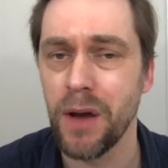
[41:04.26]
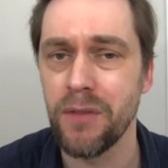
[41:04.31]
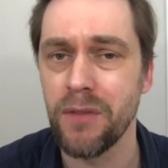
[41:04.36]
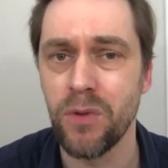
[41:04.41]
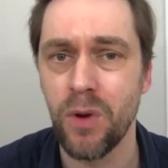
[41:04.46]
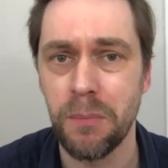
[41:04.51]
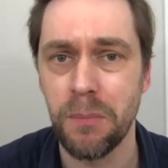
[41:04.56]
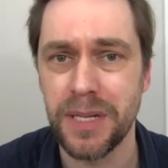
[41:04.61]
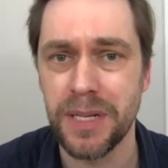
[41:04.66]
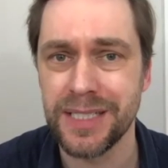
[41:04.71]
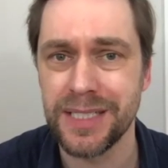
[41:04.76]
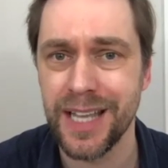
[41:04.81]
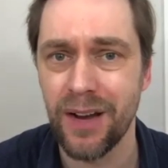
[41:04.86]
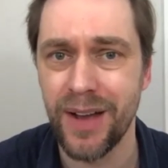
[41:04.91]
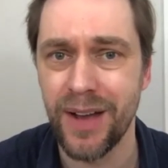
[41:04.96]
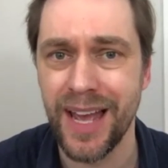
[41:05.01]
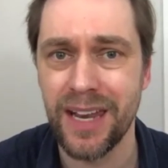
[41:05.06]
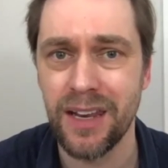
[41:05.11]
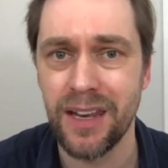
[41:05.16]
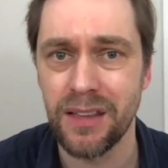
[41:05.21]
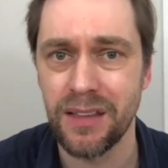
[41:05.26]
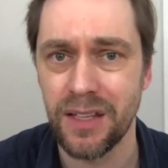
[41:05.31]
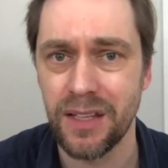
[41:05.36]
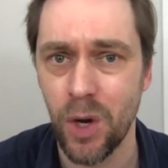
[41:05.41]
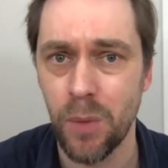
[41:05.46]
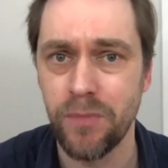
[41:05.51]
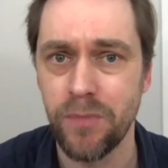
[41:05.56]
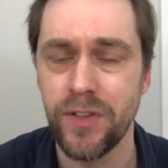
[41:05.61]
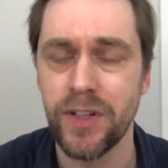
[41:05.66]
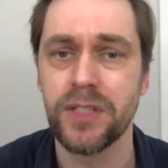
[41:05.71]
not missed out anything
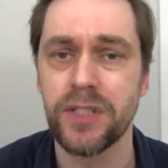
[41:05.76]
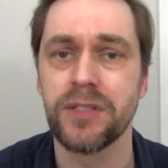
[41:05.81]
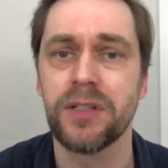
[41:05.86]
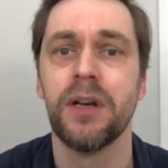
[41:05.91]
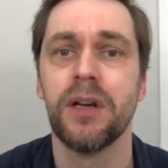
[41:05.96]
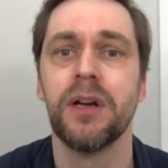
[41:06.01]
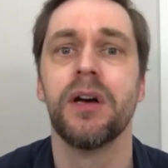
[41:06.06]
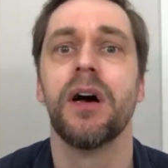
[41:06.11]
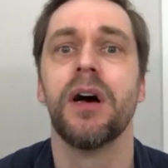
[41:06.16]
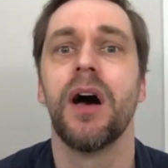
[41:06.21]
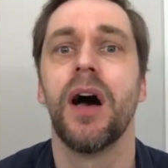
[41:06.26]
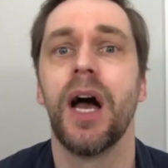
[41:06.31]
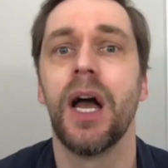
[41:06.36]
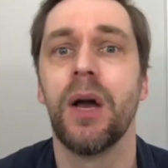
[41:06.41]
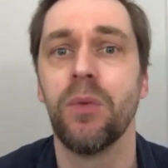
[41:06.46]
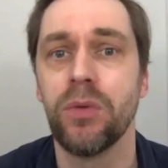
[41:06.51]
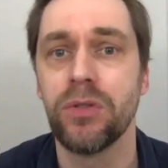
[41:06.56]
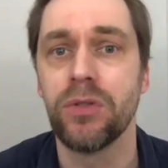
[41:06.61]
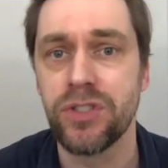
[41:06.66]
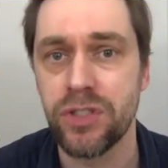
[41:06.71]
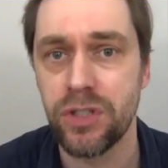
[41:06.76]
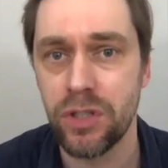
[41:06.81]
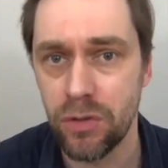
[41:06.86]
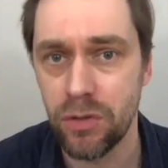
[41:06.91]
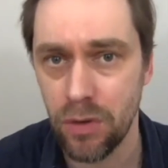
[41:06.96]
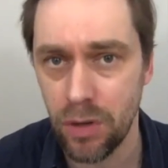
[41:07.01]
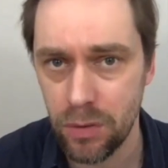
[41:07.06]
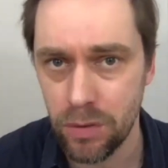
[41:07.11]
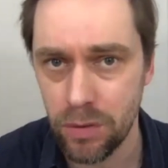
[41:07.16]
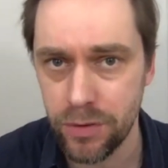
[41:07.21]
obvious. I will
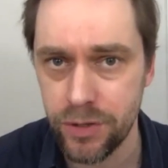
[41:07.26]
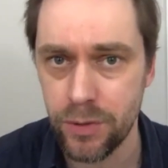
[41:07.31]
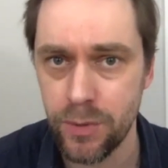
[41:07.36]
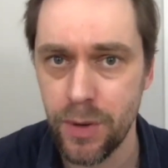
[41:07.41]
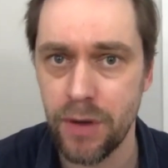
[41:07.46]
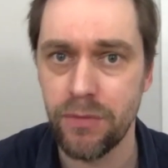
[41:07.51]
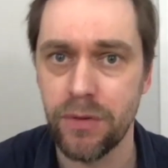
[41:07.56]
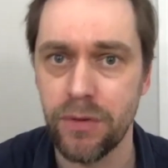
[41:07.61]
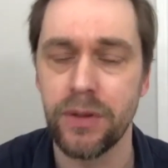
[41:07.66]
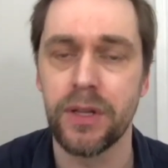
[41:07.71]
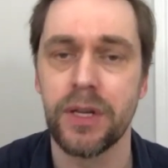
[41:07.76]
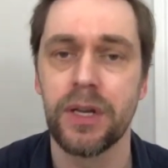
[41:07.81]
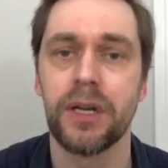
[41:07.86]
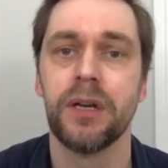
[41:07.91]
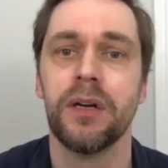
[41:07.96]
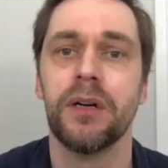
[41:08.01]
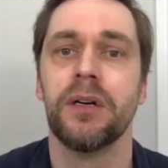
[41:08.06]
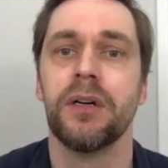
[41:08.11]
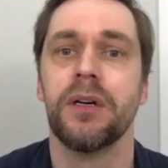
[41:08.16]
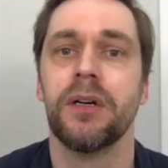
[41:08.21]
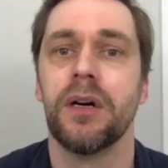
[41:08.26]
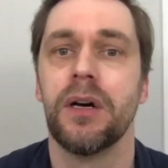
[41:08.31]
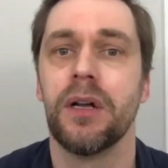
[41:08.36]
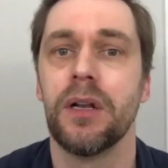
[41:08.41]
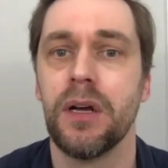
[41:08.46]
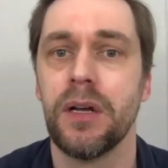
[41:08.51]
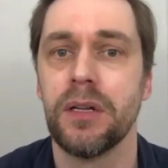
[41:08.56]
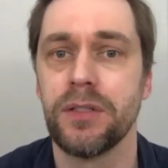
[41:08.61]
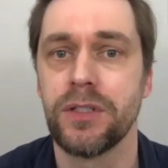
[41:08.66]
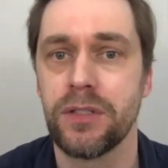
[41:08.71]
scroll through everything and
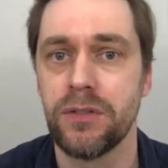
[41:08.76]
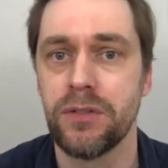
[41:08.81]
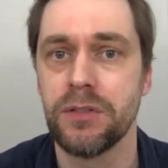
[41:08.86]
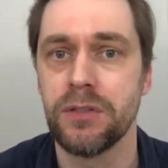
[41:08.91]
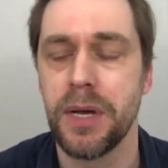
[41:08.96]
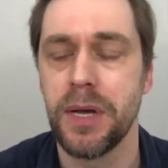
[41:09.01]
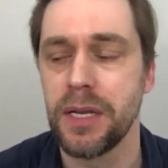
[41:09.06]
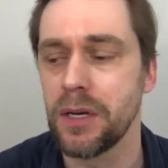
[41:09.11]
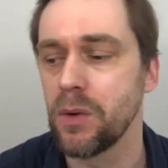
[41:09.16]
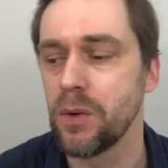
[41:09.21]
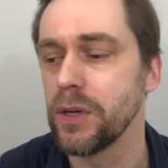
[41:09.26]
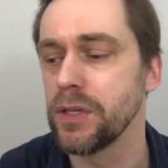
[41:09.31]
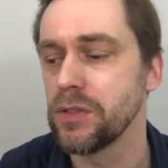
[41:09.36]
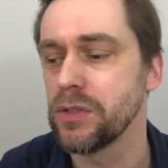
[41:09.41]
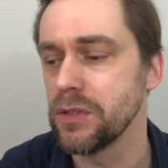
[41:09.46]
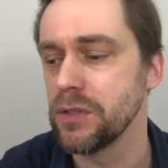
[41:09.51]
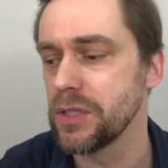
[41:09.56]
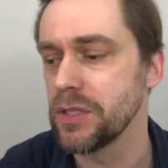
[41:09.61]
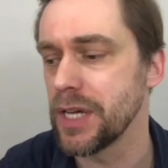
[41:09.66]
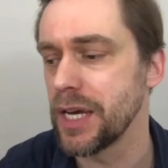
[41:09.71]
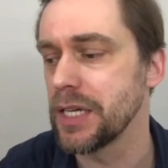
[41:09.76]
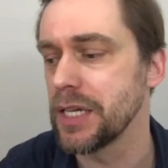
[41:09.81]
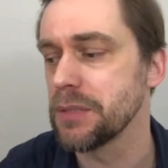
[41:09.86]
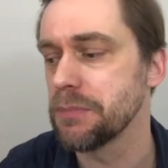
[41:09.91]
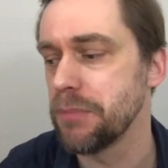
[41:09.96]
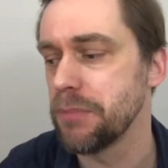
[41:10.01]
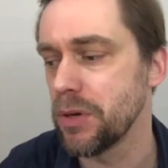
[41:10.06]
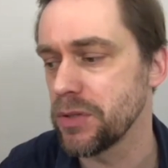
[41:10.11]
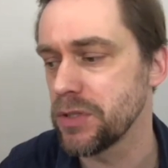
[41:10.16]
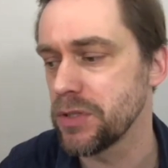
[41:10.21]
answer as many questions as
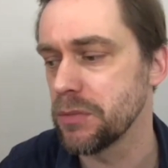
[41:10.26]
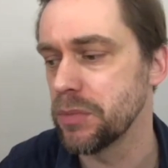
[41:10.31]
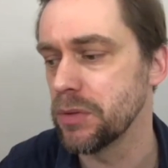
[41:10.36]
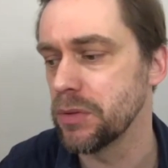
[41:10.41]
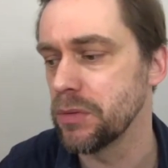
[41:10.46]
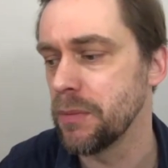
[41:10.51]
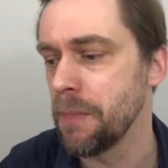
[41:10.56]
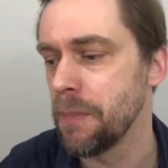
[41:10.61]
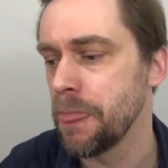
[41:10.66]
possible.